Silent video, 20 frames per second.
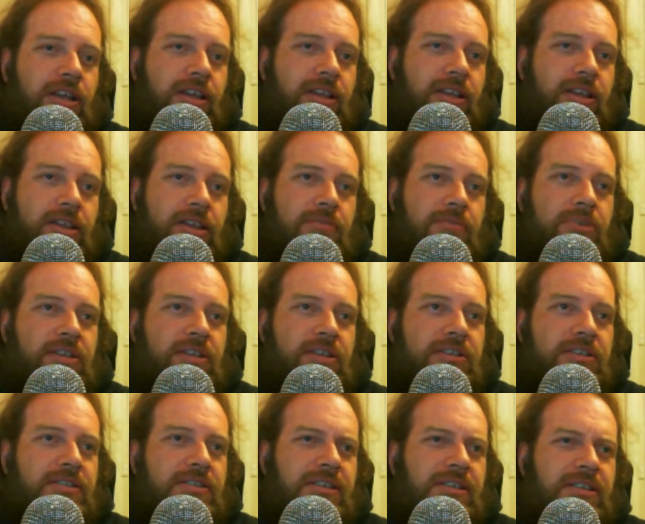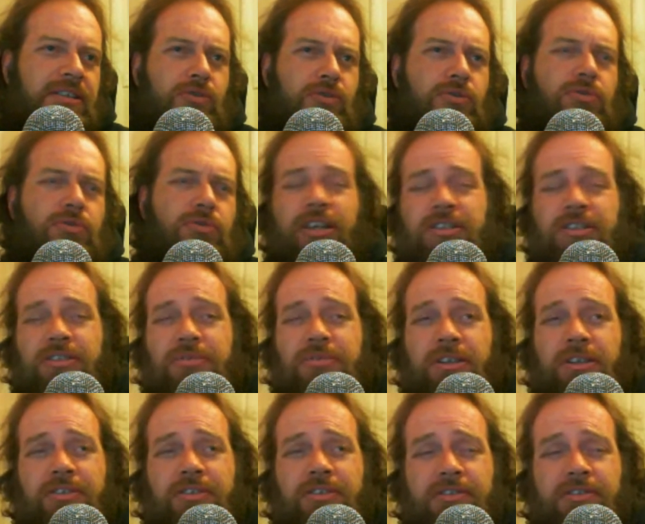Google actually
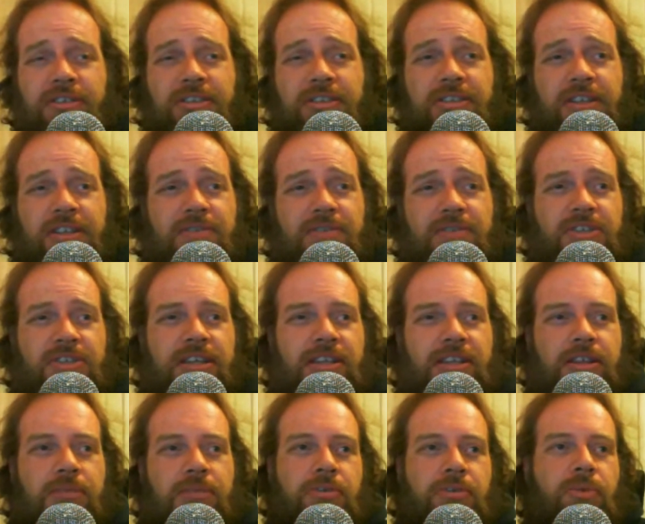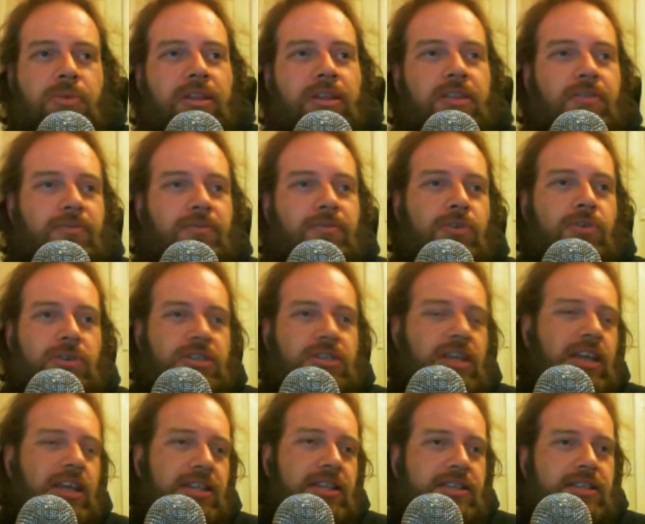went to the extent of saying they'll be one of the first
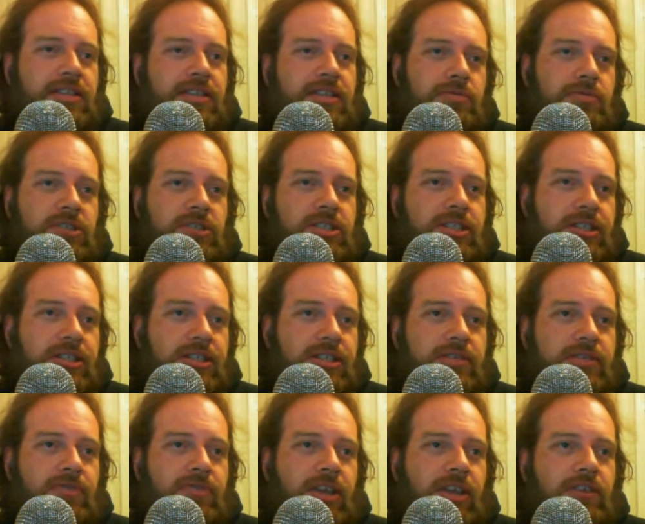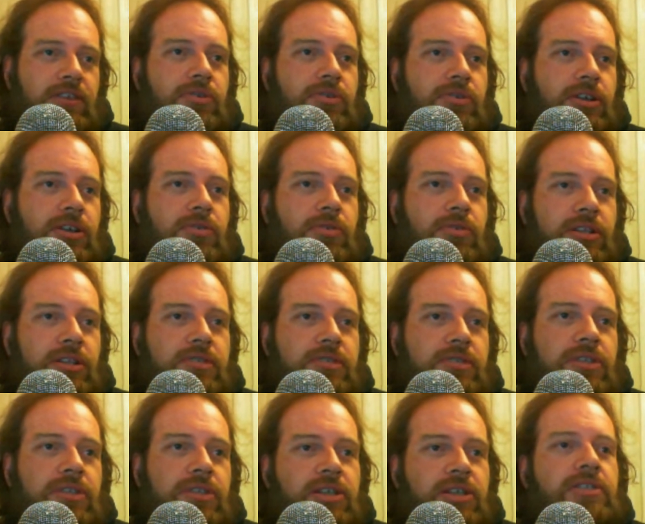handsets to receive Android L when it's
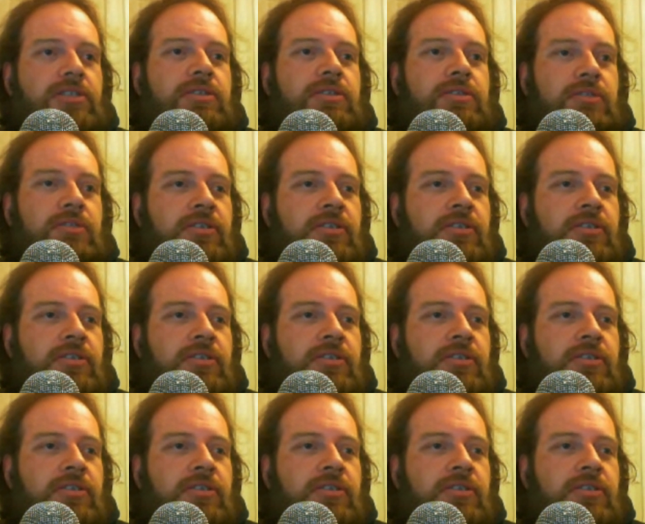released.